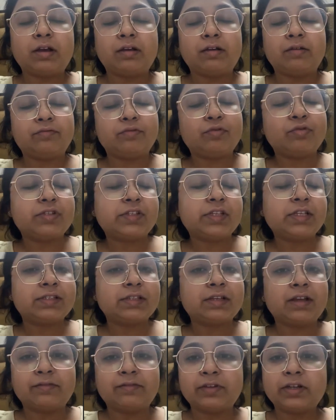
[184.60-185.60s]
forces
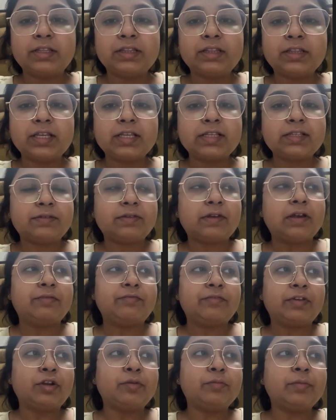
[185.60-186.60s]
govern this
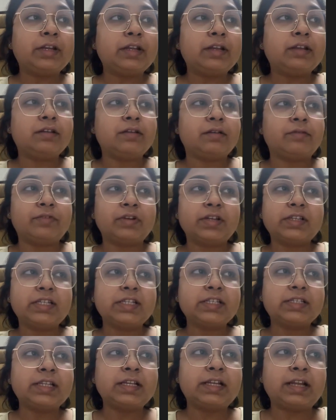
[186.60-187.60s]
phenomenon. First
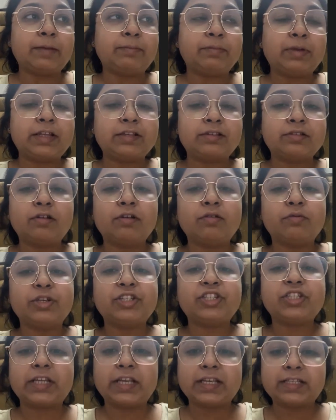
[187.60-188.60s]
is the Laplace law,
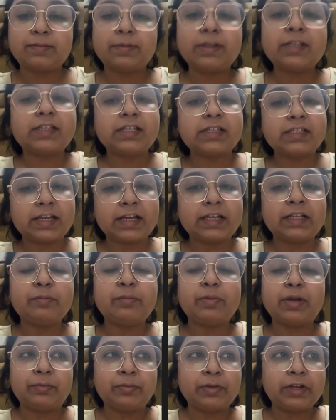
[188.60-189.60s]
which takes place inside the
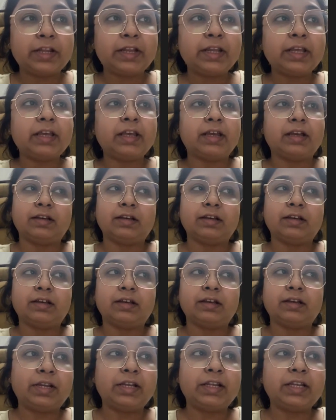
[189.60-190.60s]
pulmonary
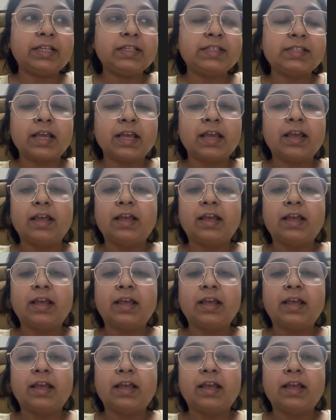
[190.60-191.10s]
capillaries.